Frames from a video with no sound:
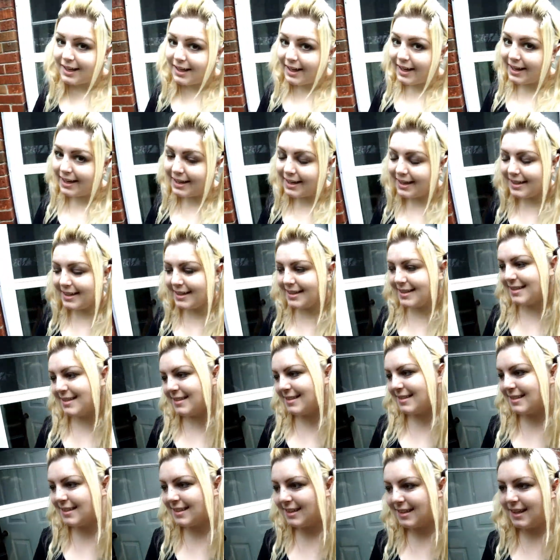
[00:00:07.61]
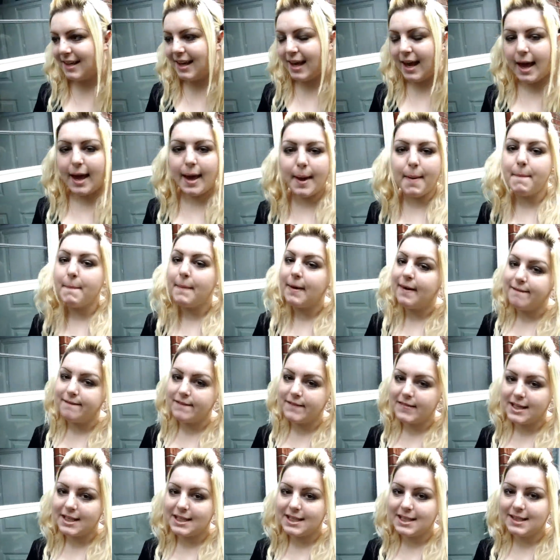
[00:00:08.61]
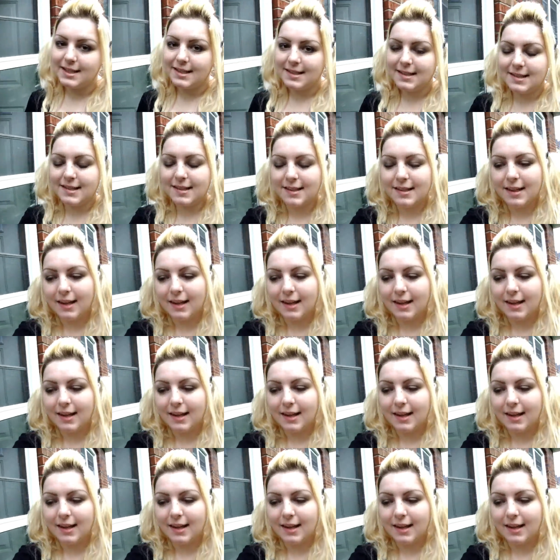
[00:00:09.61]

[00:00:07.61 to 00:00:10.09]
Hey guys, hey muffins.